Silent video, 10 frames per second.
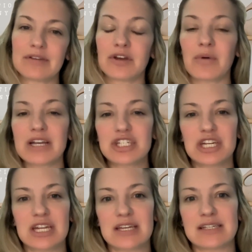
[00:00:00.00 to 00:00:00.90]
The
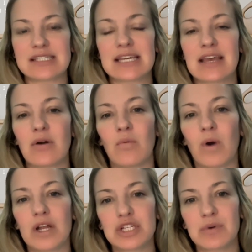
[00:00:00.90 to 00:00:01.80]
question is,
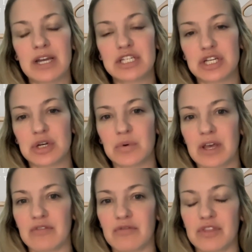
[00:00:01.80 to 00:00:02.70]
what do I do
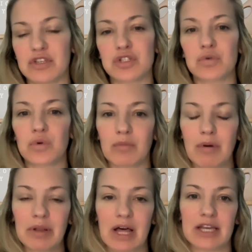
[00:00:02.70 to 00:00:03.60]
if the school I'm
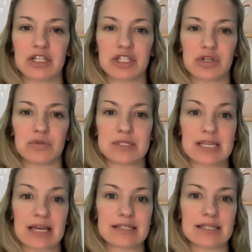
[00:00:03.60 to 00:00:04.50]
applying to
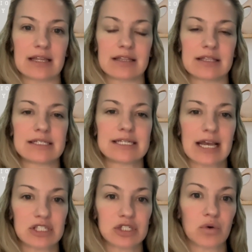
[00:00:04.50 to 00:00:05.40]
says that
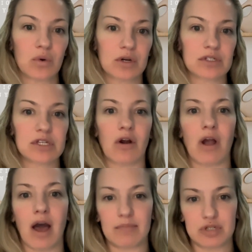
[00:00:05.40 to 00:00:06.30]
test scores are
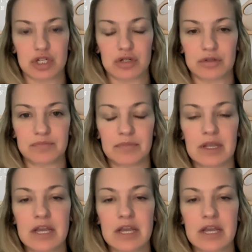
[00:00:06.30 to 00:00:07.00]
optional?